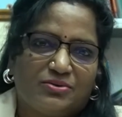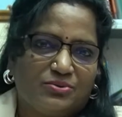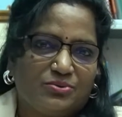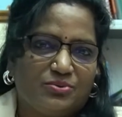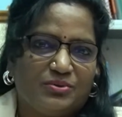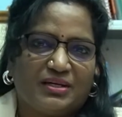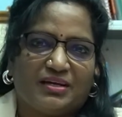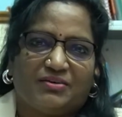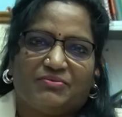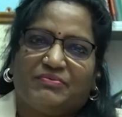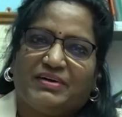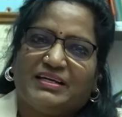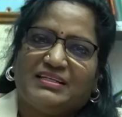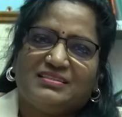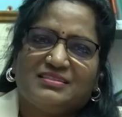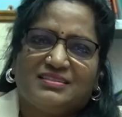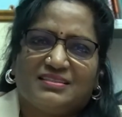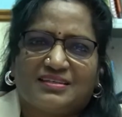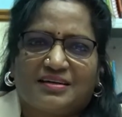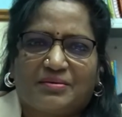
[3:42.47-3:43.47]
doing a
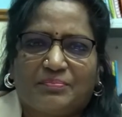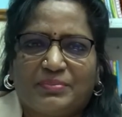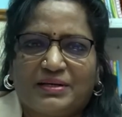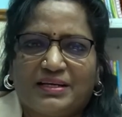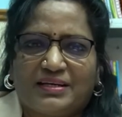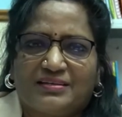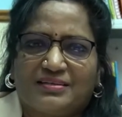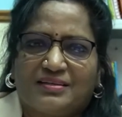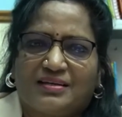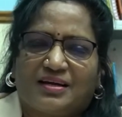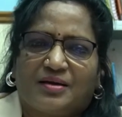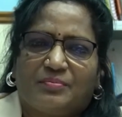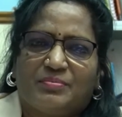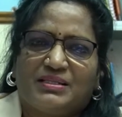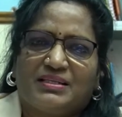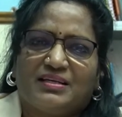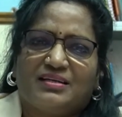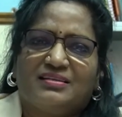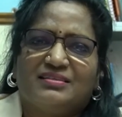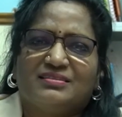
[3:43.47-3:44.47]
venture
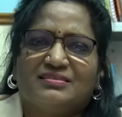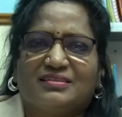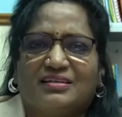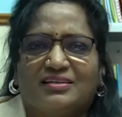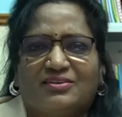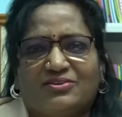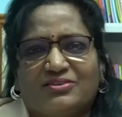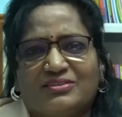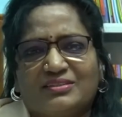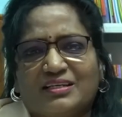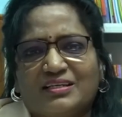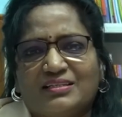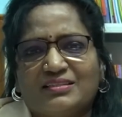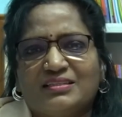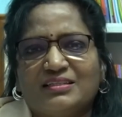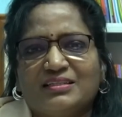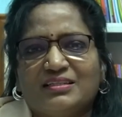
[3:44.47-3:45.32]
capitalist and all that.